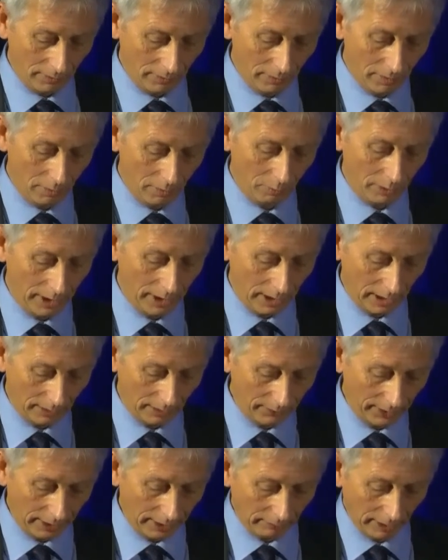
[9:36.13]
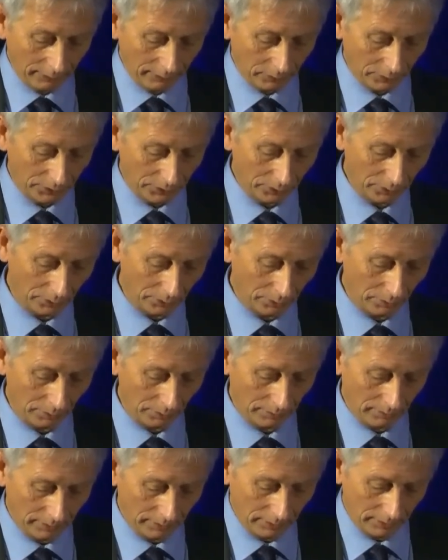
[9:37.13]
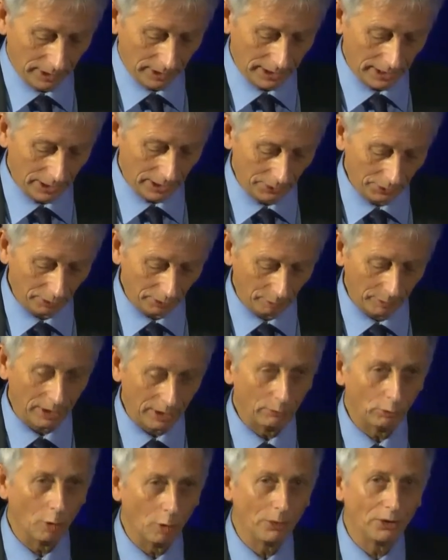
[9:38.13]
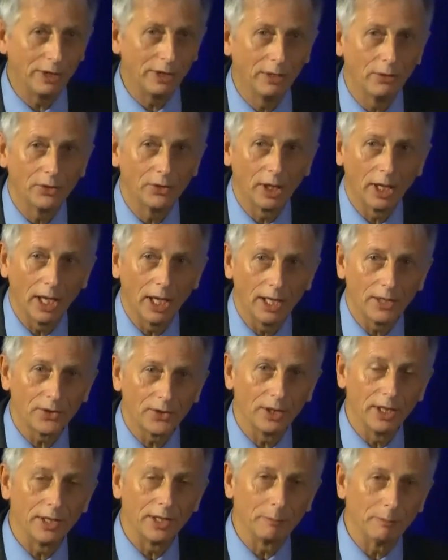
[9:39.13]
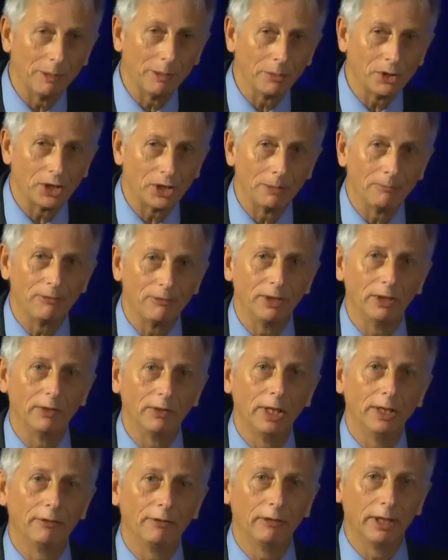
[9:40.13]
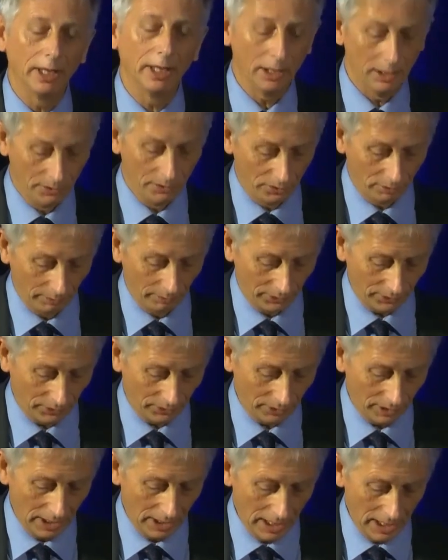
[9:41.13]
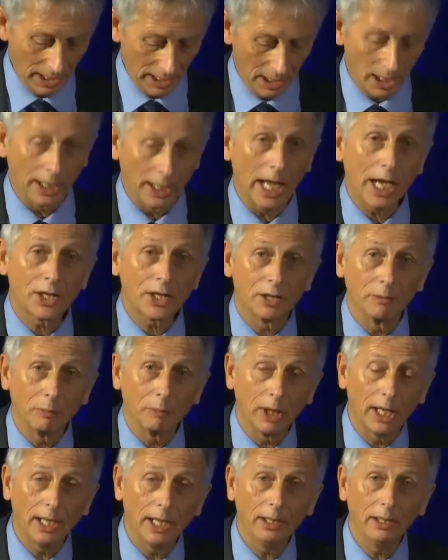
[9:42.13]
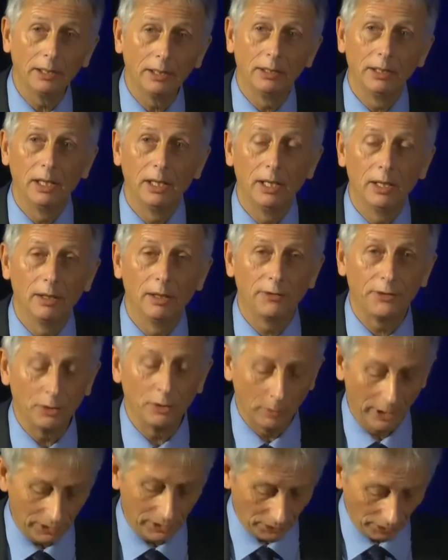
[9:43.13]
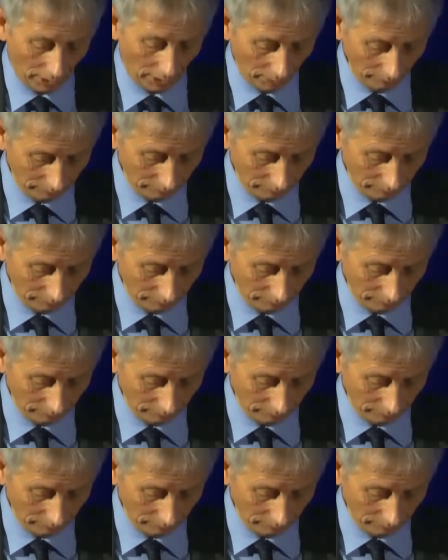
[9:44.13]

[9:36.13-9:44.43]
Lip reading: We are very grateful to the European Raw Materials Alliance and its membership for delivering to us an action plan a few weeks ago,